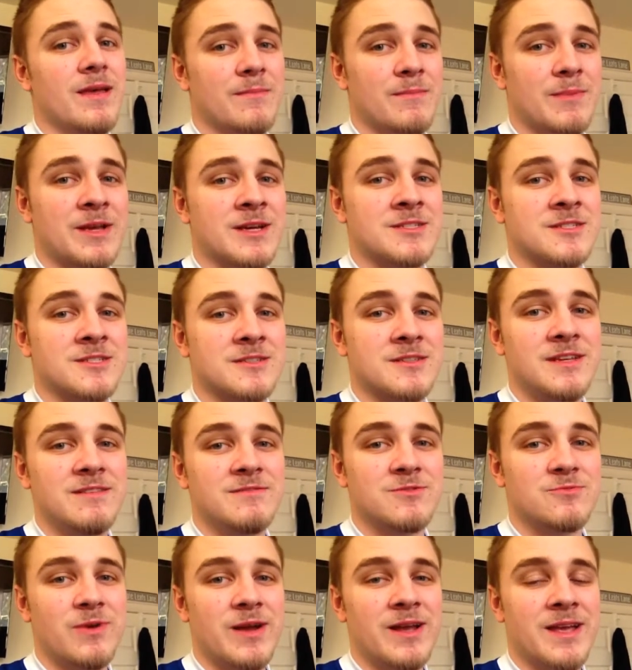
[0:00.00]
because the
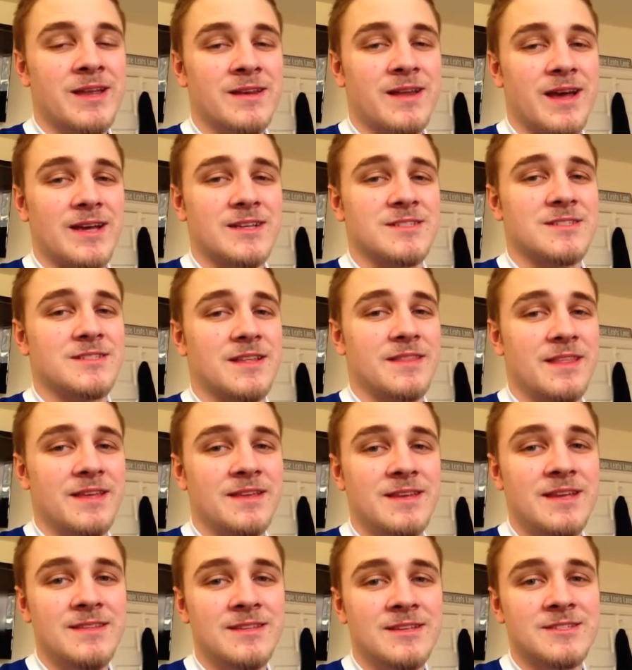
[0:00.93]
Leafs recognize that they
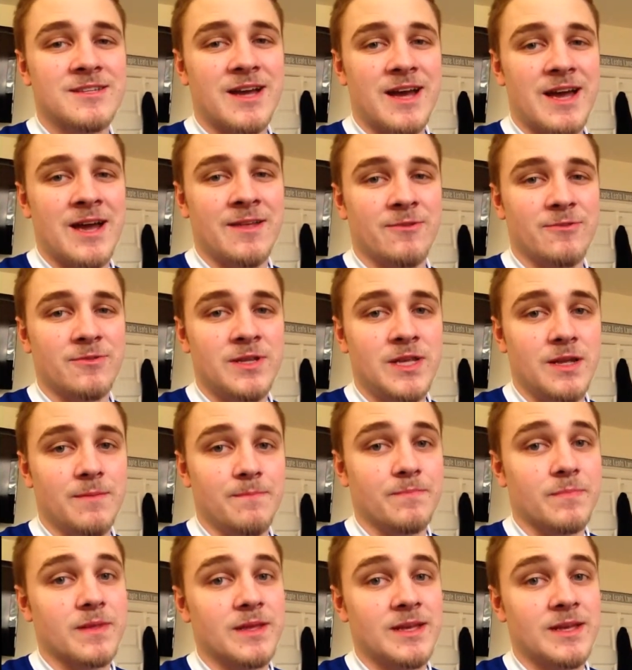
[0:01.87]
need this guy on their team.